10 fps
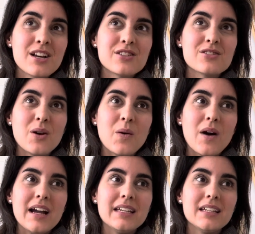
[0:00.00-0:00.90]
So
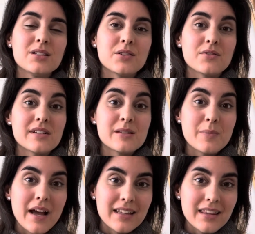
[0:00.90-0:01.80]
I needed to
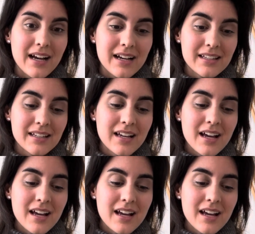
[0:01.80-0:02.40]
respect that.